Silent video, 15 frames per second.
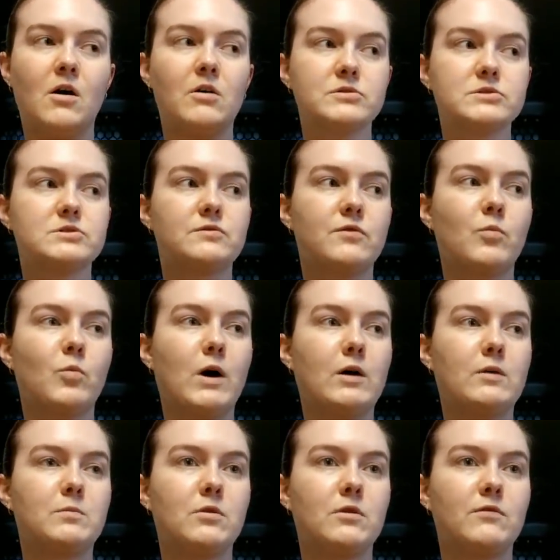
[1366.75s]
also from
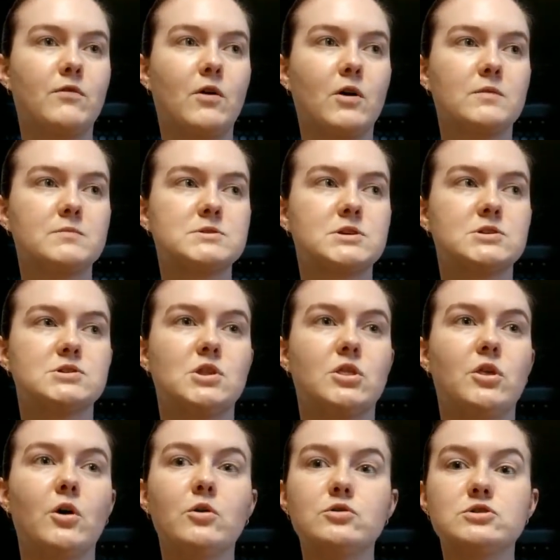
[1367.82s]
Wild Boar Farms, because
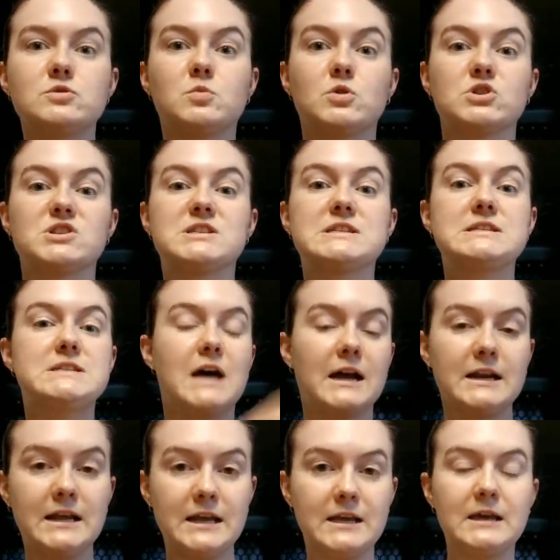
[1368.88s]
those were
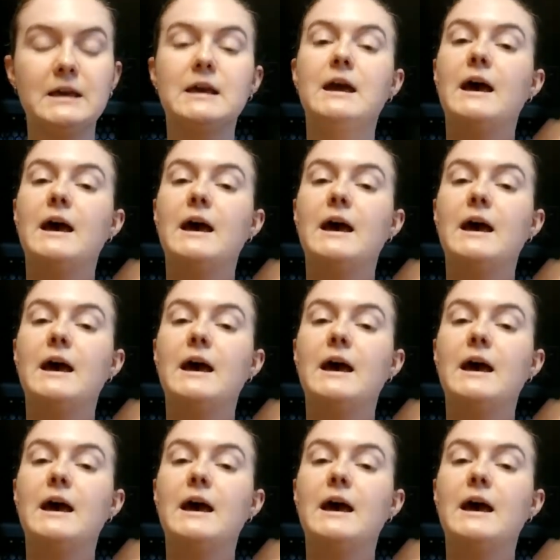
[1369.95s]
stunning.